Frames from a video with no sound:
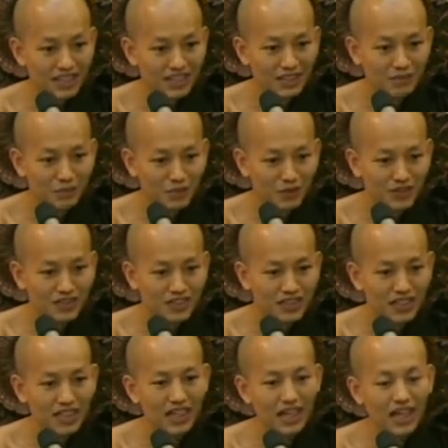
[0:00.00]
He put.
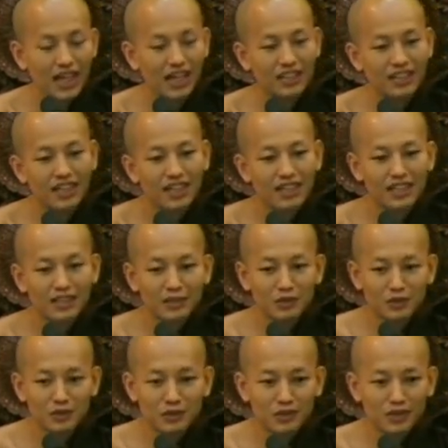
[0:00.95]
And he
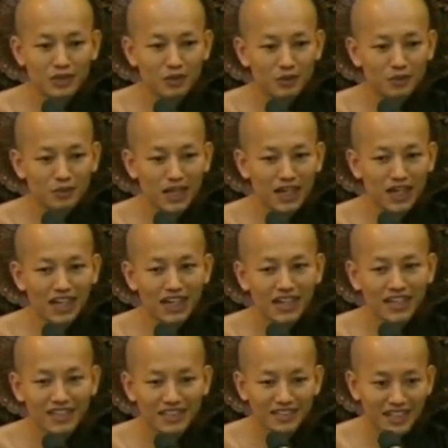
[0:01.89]
go to the river
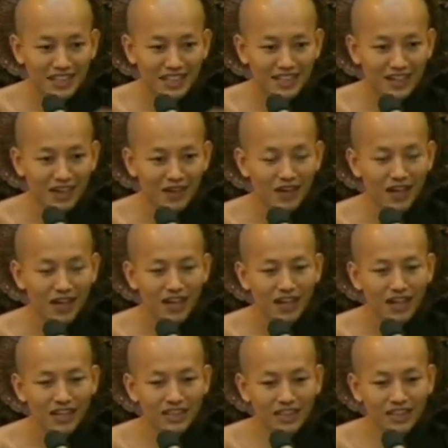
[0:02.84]
and he take shower.
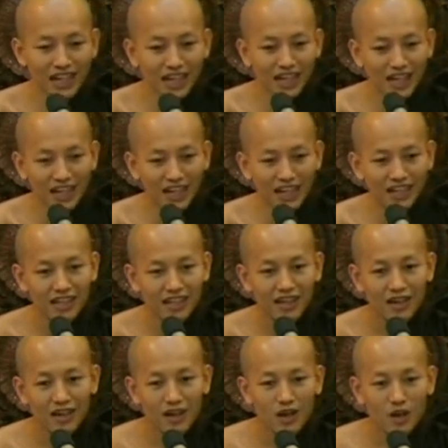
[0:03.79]
At that time,
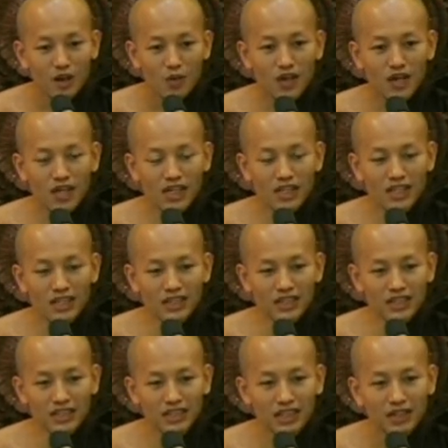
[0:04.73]

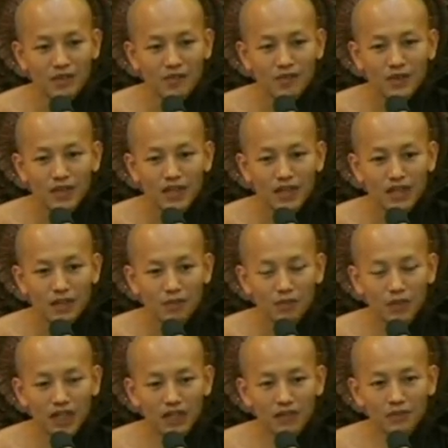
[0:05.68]
once
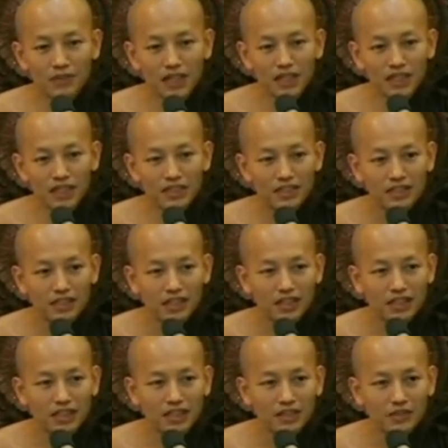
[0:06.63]
Baliwa is
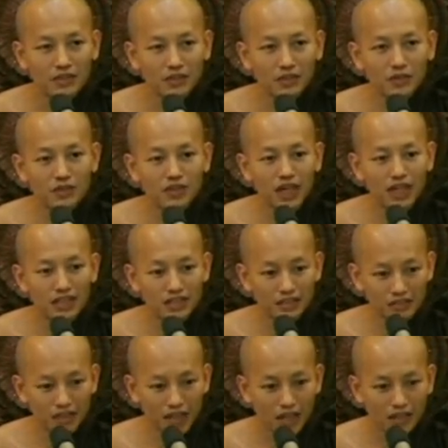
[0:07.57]
Sura
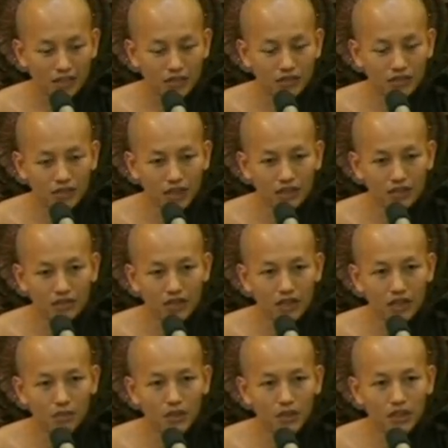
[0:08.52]
Dota. Sura
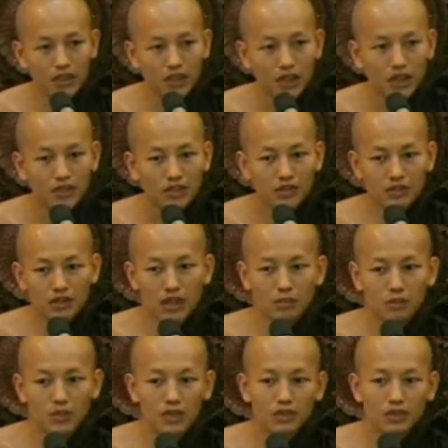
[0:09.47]
Dota me,
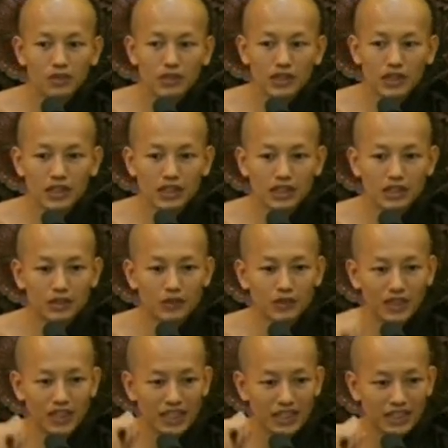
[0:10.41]
Sura me who is
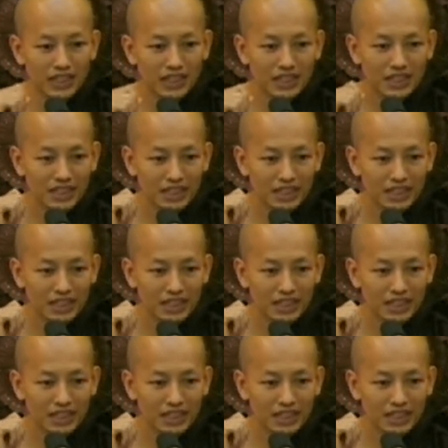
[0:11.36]
drinking.